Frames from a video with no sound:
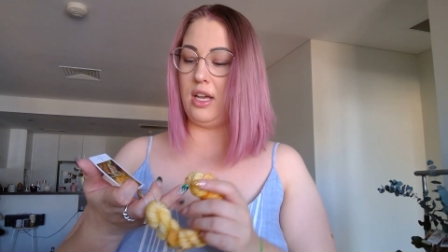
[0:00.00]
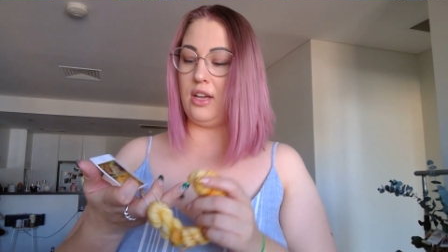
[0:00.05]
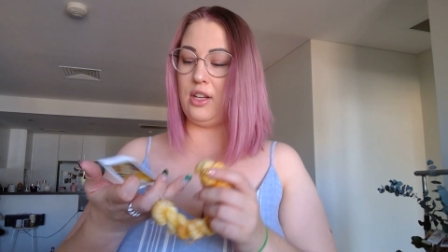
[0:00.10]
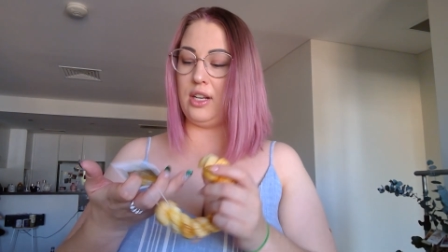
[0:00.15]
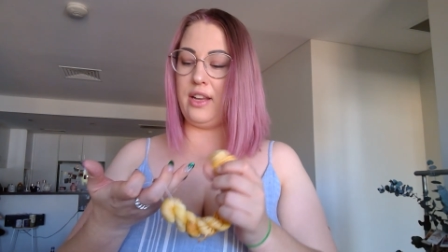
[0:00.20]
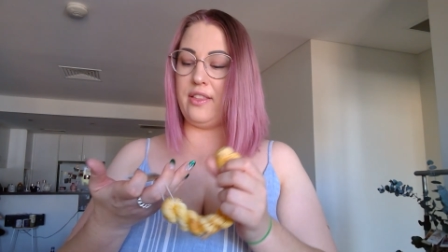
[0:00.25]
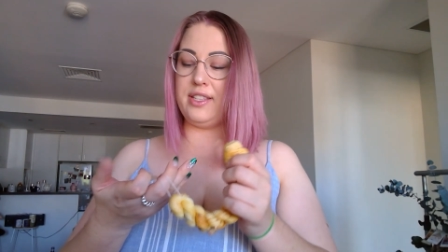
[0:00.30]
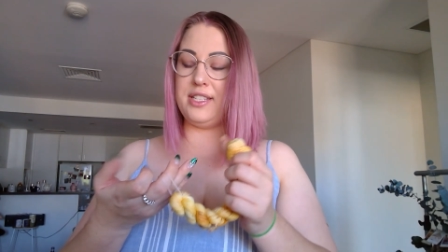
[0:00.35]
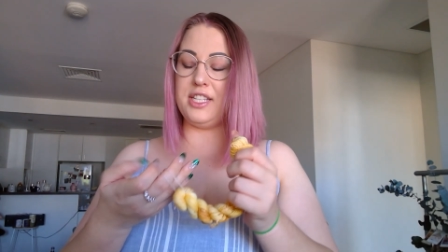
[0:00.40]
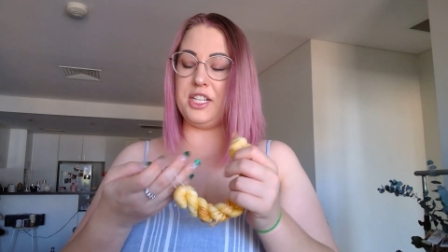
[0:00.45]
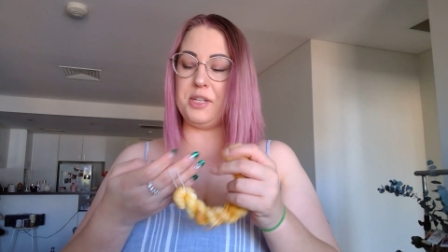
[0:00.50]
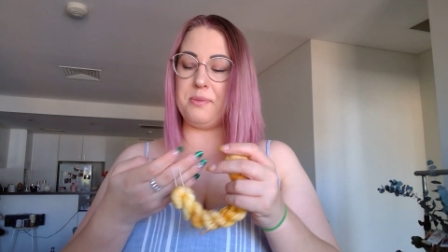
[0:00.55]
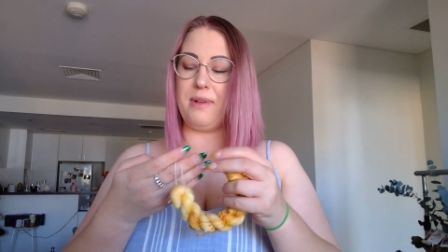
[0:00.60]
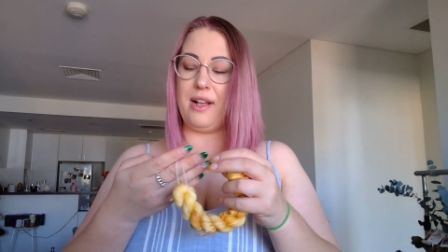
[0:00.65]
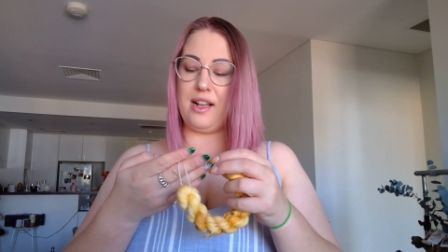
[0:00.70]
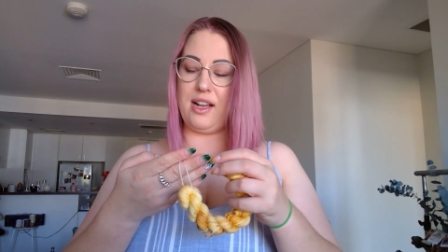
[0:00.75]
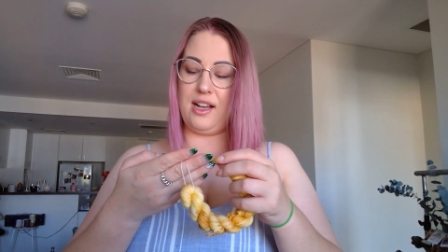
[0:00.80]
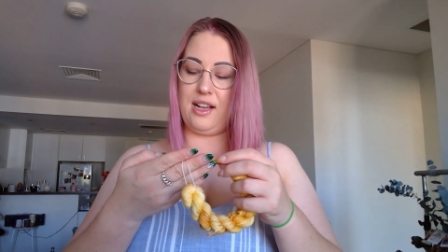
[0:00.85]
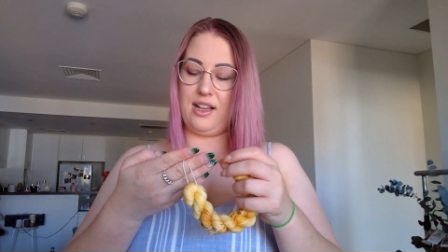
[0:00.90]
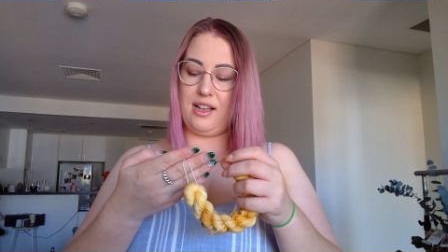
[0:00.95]
I got another stitch
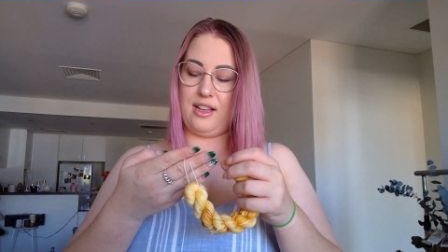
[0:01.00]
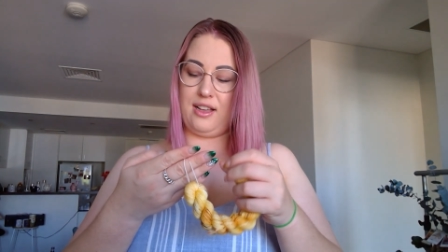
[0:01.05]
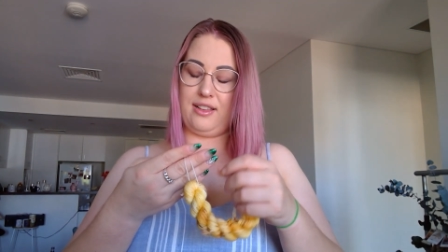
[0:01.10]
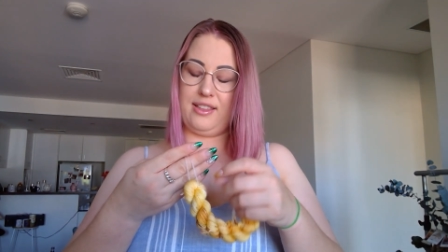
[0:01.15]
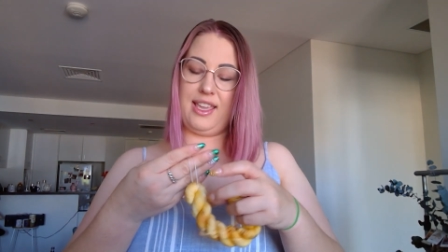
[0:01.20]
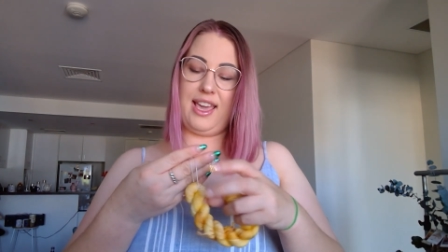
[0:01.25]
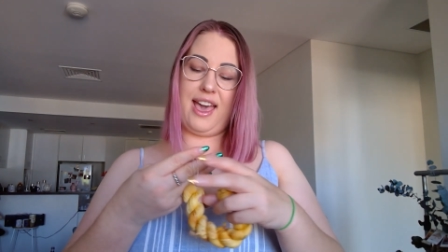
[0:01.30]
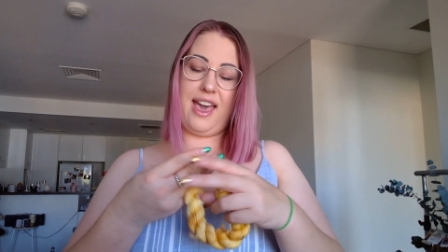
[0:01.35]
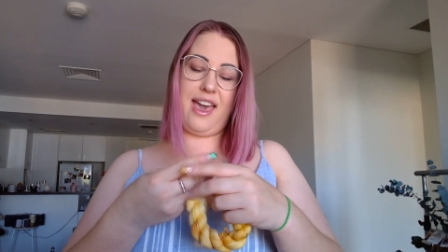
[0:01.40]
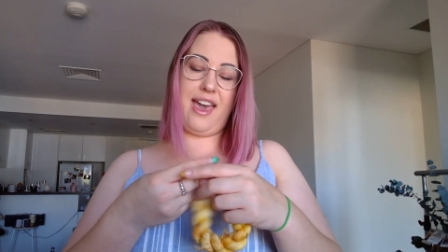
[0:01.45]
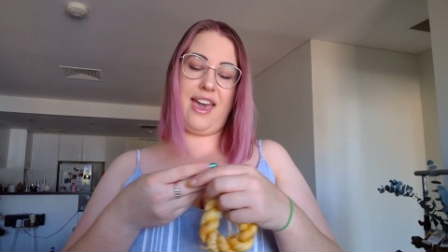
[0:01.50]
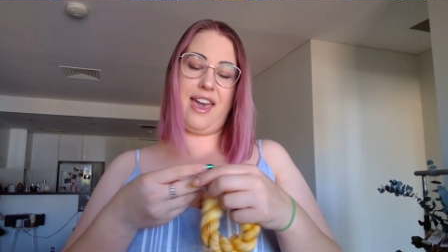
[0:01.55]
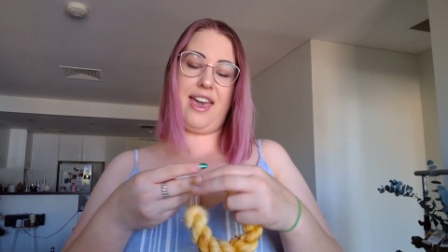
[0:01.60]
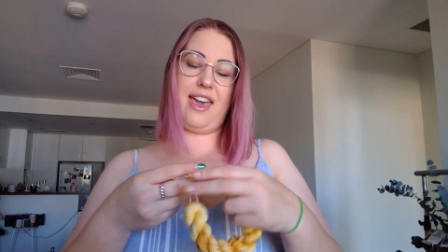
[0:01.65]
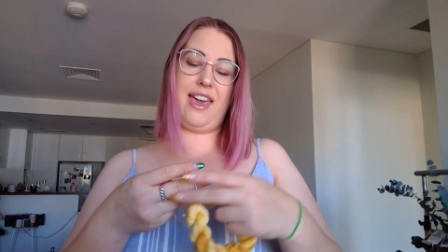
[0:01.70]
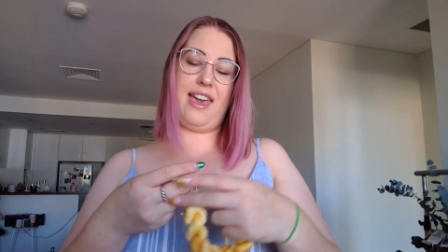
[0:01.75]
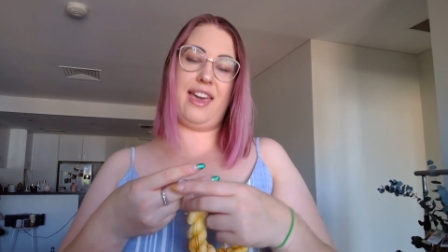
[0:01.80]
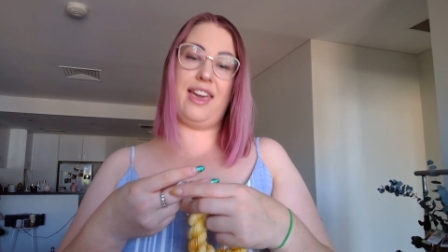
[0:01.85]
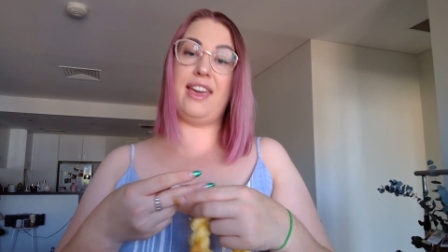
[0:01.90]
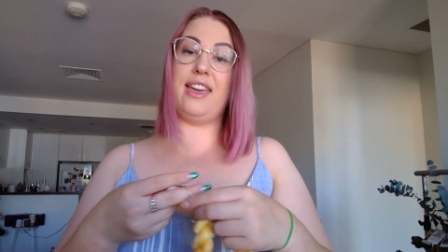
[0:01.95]
marker.
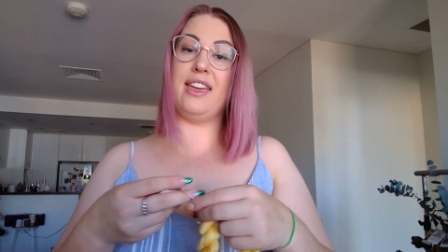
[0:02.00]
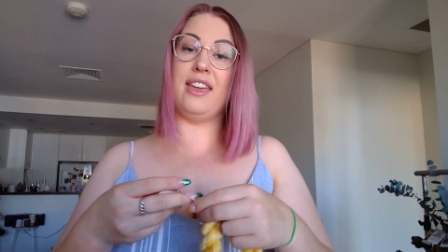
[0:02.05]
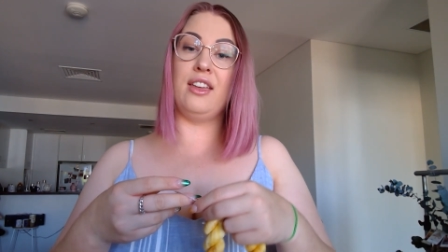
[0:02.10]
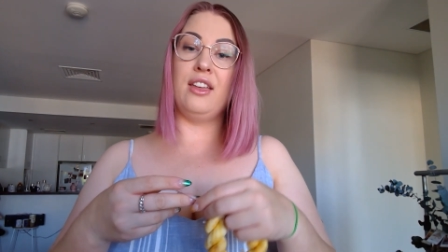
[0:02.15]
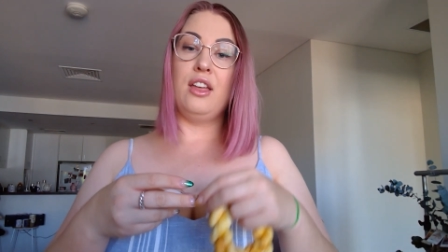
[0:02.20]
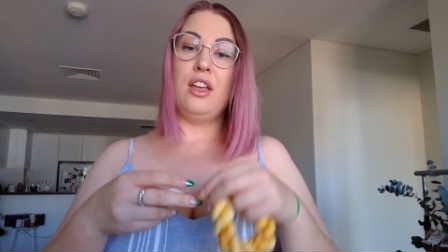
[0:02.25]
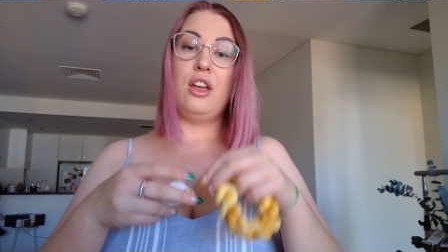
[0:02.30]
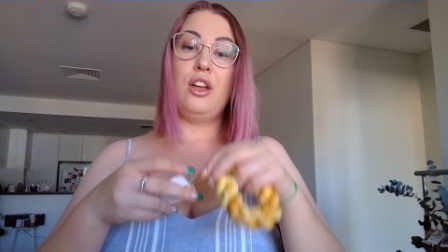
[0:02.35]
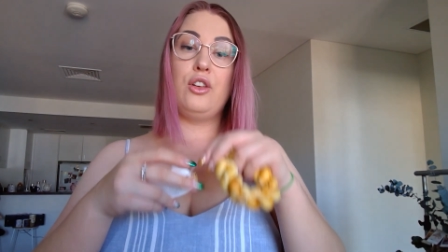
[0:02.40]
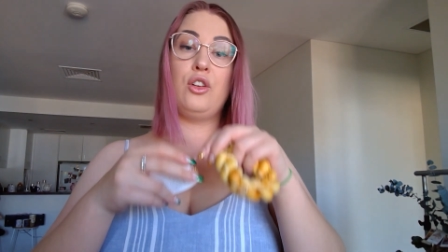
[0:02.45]
Yay!